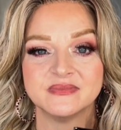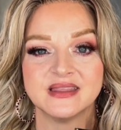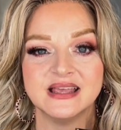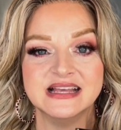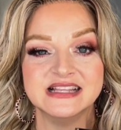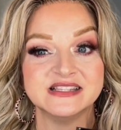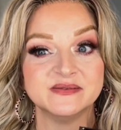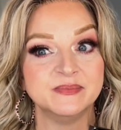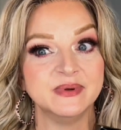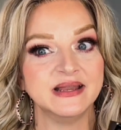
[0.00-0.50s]

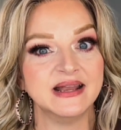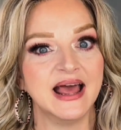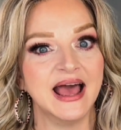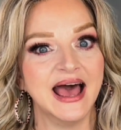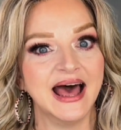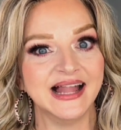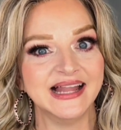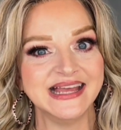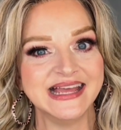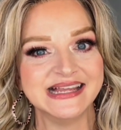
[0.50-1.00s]
it's been
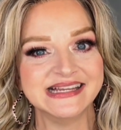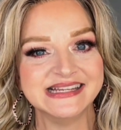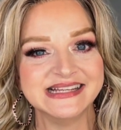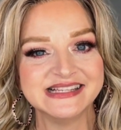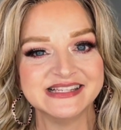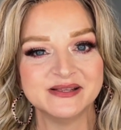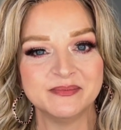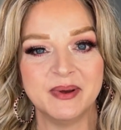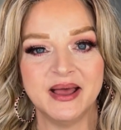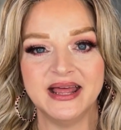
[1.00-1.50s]
highly
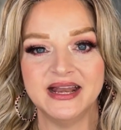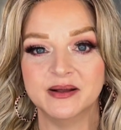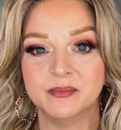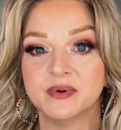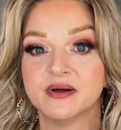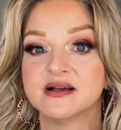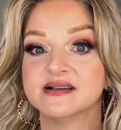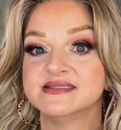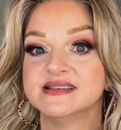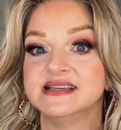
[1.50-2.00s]
anticipated
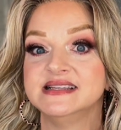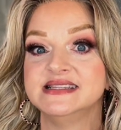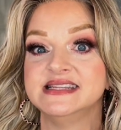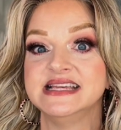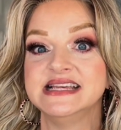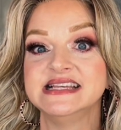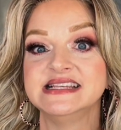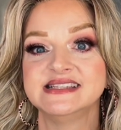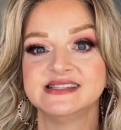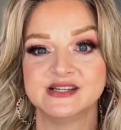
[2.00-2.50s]
because they
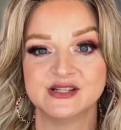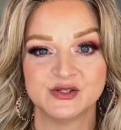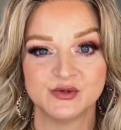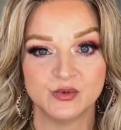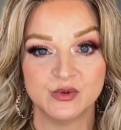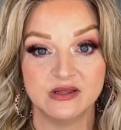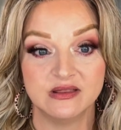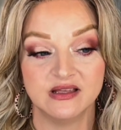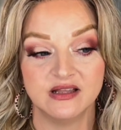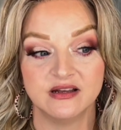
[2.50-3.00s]
teased us
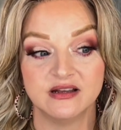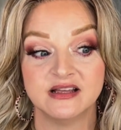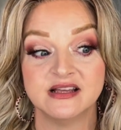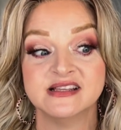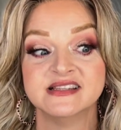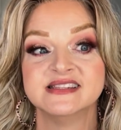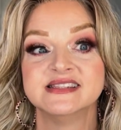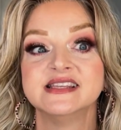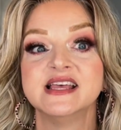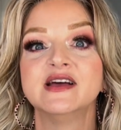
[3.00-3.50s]
with it
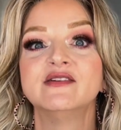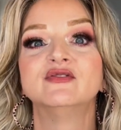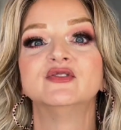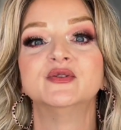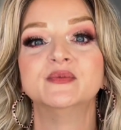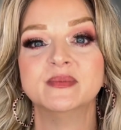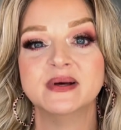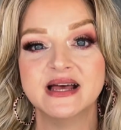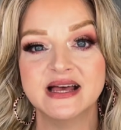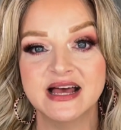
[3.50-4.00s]
several
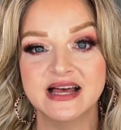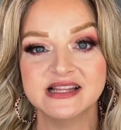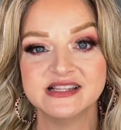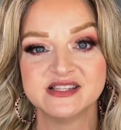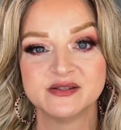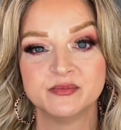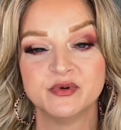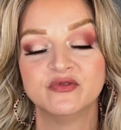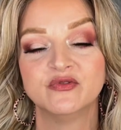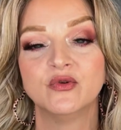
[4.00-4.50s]

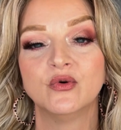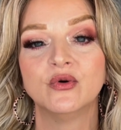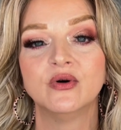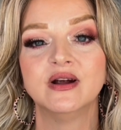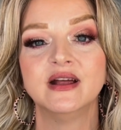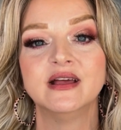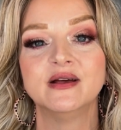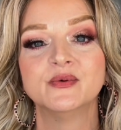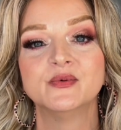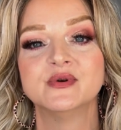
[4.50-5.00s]
months before
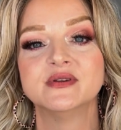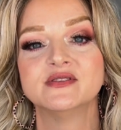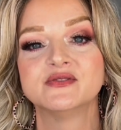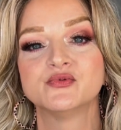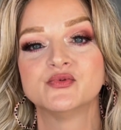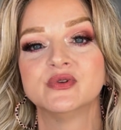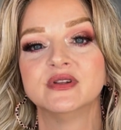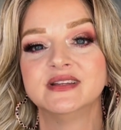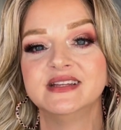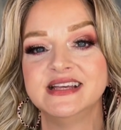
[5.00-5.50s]
it was
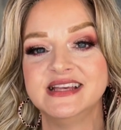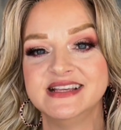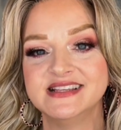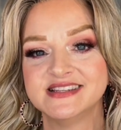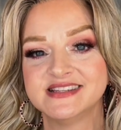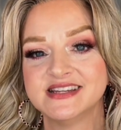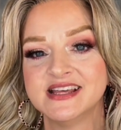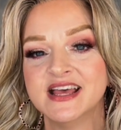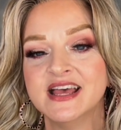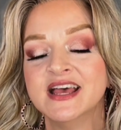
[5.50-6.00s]

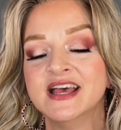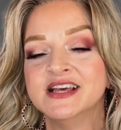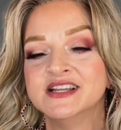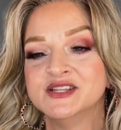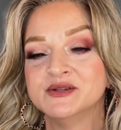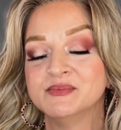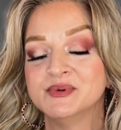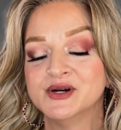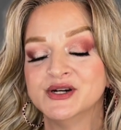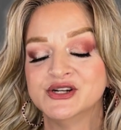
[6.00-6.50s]
released
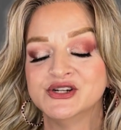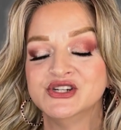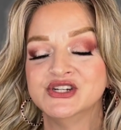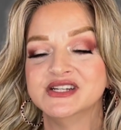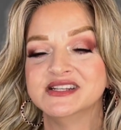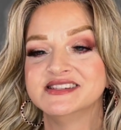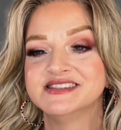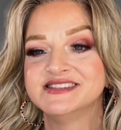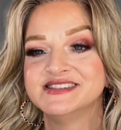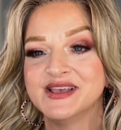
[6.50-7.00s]
to
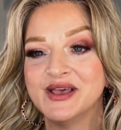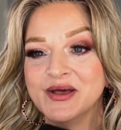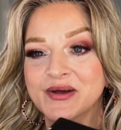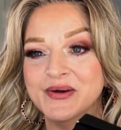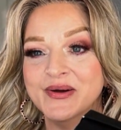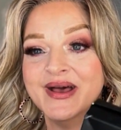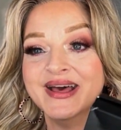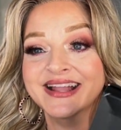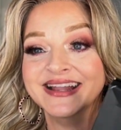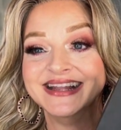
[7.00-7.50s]
purchase. So
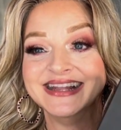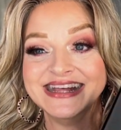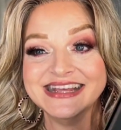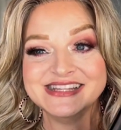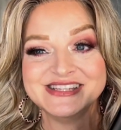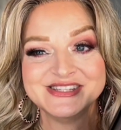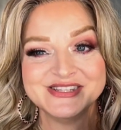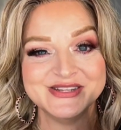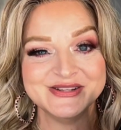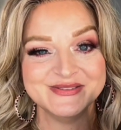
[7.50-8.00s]

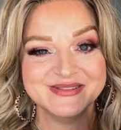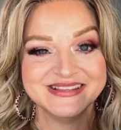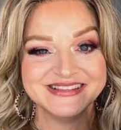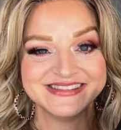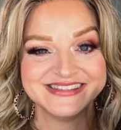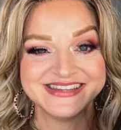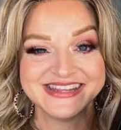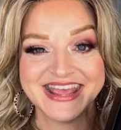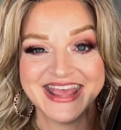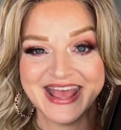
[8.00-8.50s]
let's do this
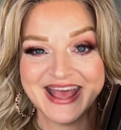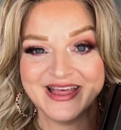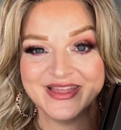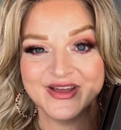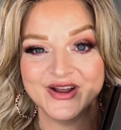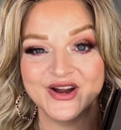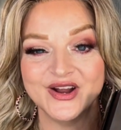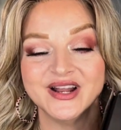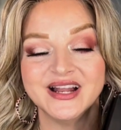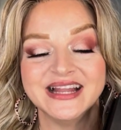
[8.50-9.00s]

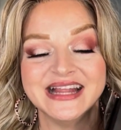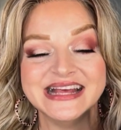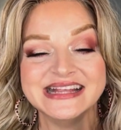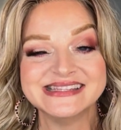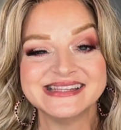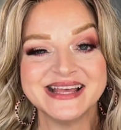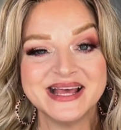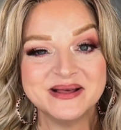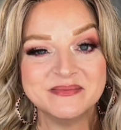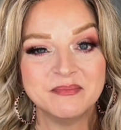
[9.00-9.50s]
together. Let's
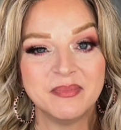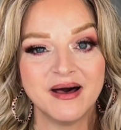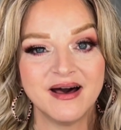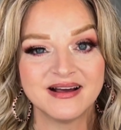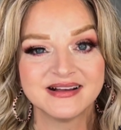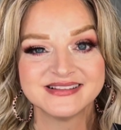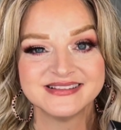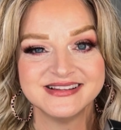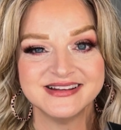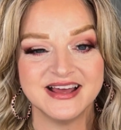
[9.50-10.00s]

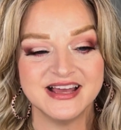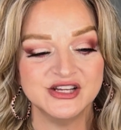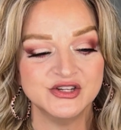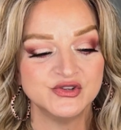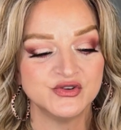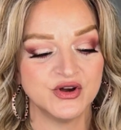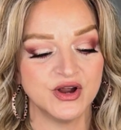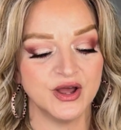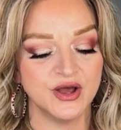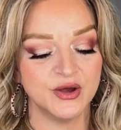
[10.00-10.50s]
unbox
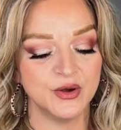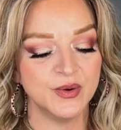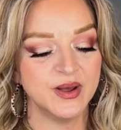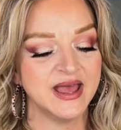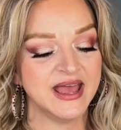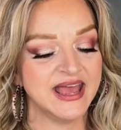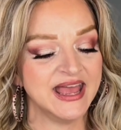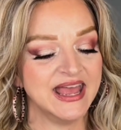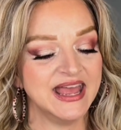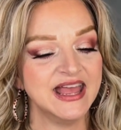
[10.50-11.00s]
Nitro
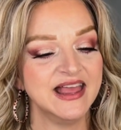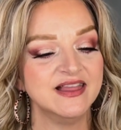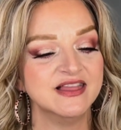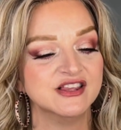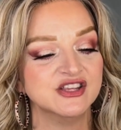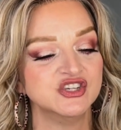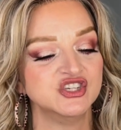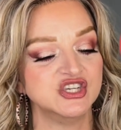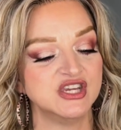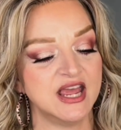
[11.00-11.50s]
in the
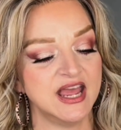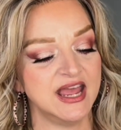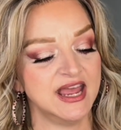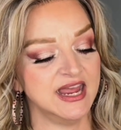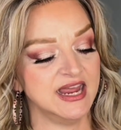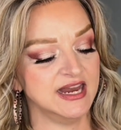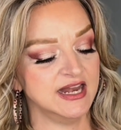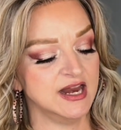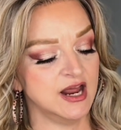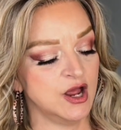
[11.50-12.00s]

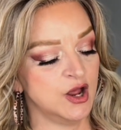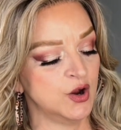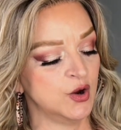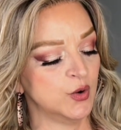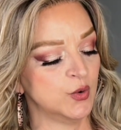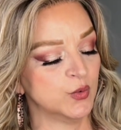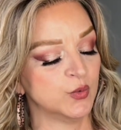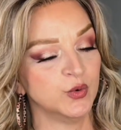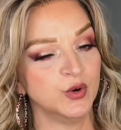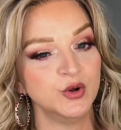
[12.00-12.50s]
shade
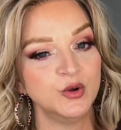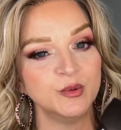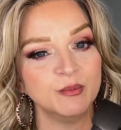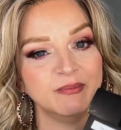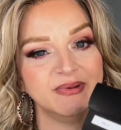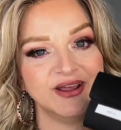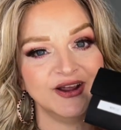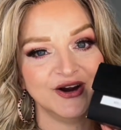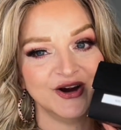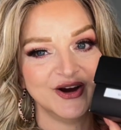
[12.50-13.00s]

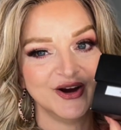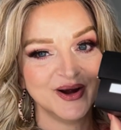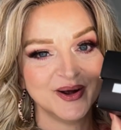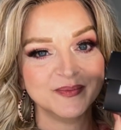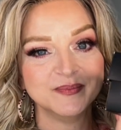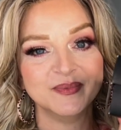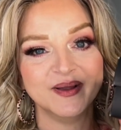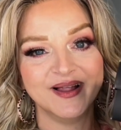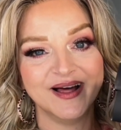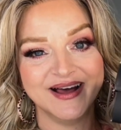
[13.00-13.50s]
Rootbeer
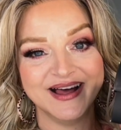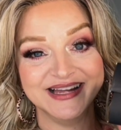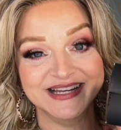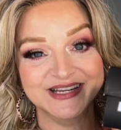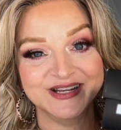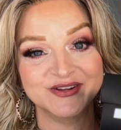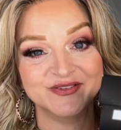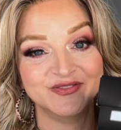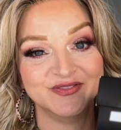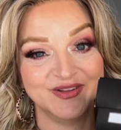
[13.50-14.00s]

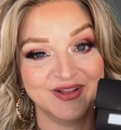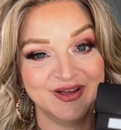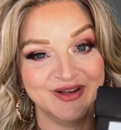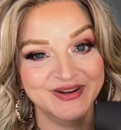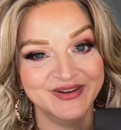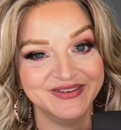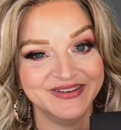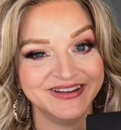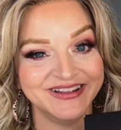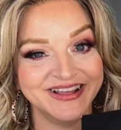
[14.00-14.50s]
Blonde
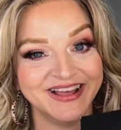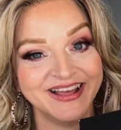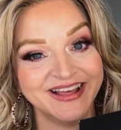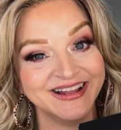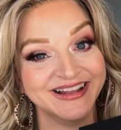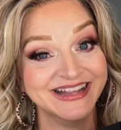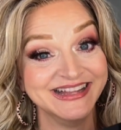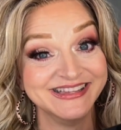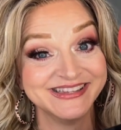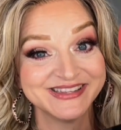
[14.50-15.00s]
Float.
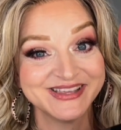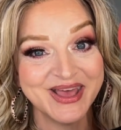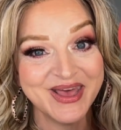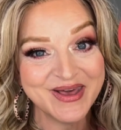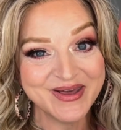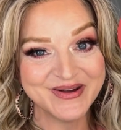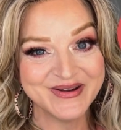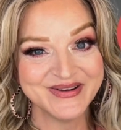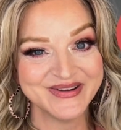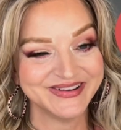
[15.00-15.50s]
Let's
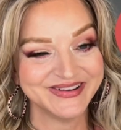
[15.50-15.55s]
go.